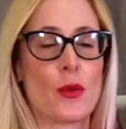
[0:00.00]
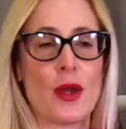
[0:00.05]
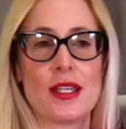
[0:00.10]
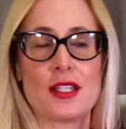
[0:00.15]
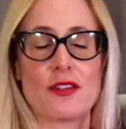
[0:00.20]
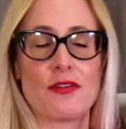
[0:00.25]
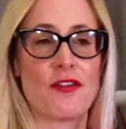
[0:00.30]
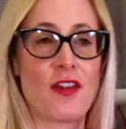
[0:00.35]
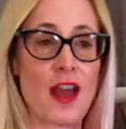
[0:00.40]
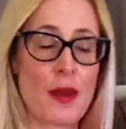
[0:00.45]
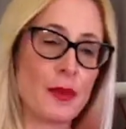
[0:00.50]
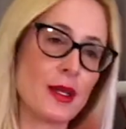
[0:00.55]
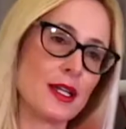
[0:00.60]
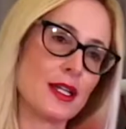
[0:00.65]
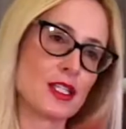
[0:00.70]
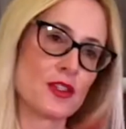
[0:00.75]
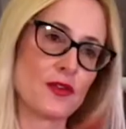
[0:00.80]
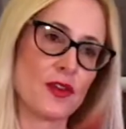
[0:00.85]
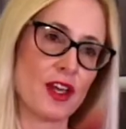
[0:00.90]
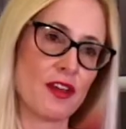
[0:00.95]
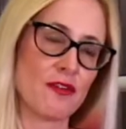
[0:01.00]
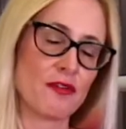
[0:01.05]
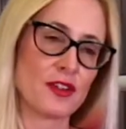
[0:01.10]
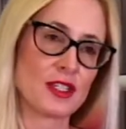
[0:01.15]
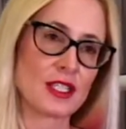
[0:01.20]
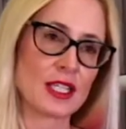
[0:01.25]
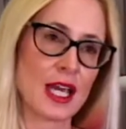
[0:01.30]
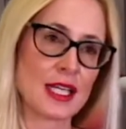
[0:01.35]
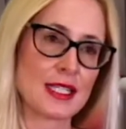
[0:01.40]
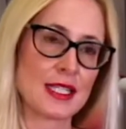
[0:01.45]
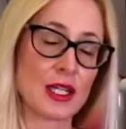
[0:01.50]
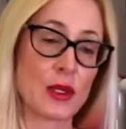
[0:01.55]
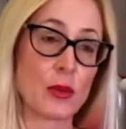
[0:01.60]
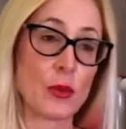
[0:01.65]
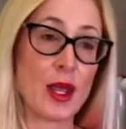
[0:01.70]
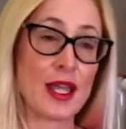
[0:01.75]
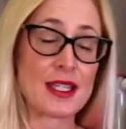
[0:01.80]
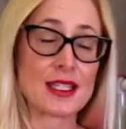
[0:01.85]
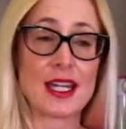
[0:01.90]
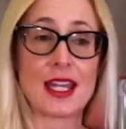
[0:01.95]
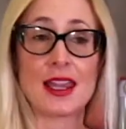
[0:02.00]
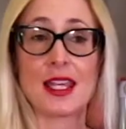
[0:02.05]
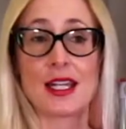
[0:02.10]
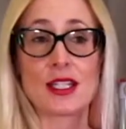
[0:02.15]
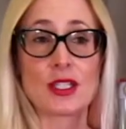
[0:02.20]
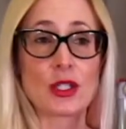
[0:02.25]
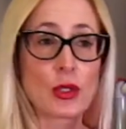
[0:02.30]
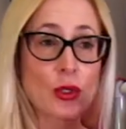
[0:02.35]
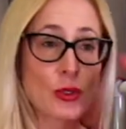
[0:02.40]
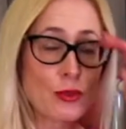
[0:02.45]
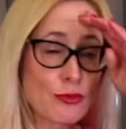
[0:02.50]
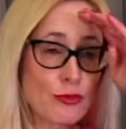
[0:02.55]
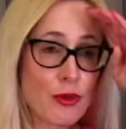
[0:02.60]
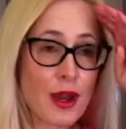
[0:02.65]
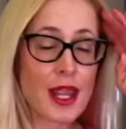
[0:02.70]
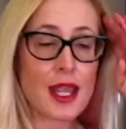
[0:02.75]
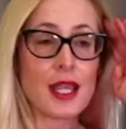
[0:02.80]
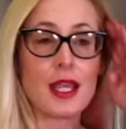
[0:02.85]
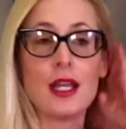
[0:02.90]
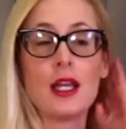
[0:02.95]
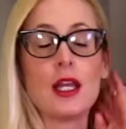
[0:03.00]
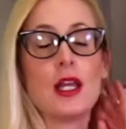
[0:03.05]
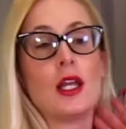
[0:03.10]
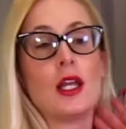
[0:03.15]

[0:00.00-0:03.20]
waist, fabulous for emphasizing a waist, and I think it's a great